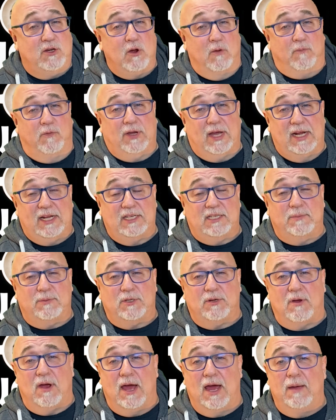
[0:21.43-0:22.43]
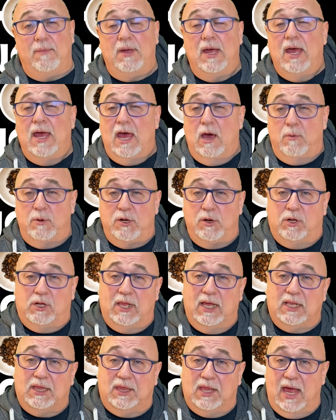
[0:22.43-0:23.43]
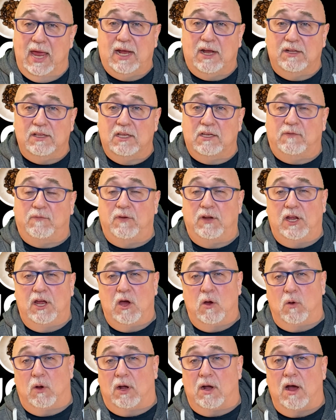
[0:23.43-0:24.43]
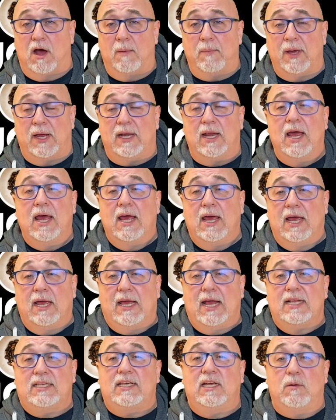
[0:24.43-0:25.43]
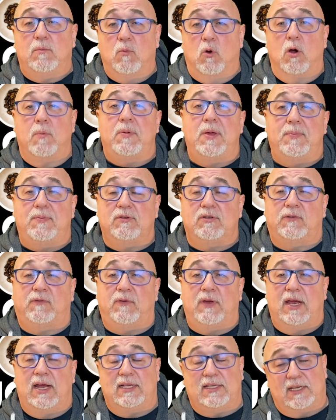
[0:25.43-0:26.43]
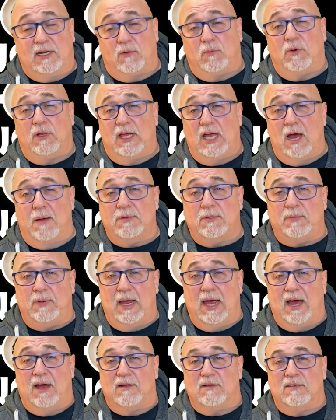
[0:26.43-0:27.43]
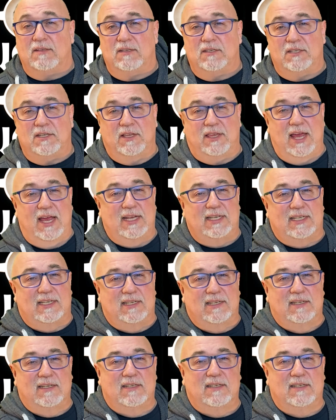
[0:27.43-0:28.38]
don't forget to subscribe, and when you click like on this video or comment, it gets it in more people's feeds and it really helps me out. So thanks.